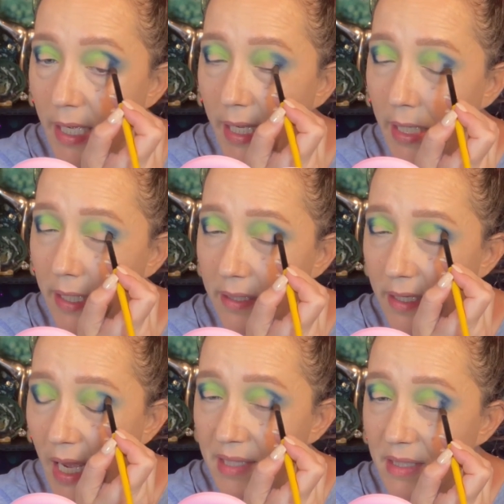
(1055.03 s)
And
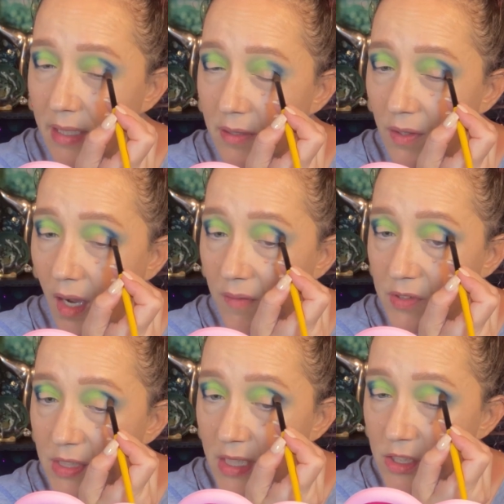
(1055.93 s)
at the end of the
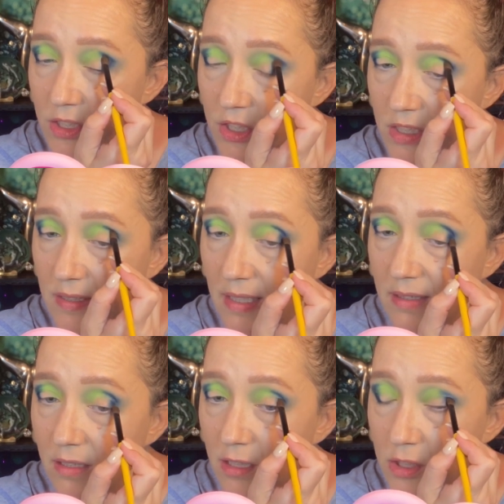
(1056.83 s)
conversation, she's like,
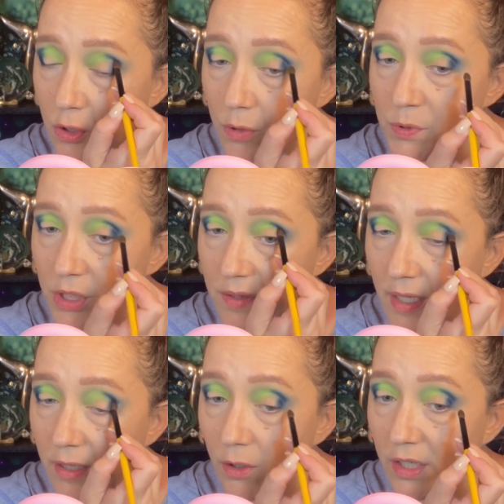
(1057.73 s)
the description
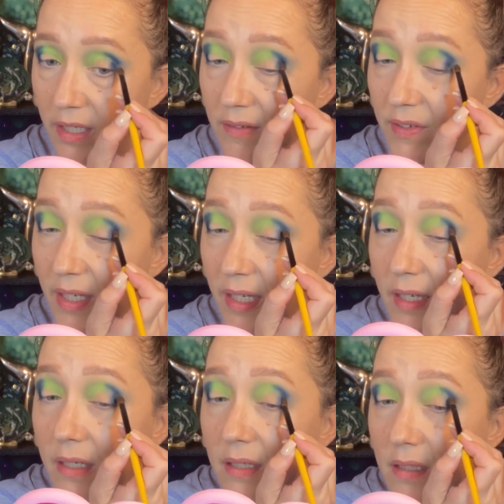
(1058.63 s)
that you're giving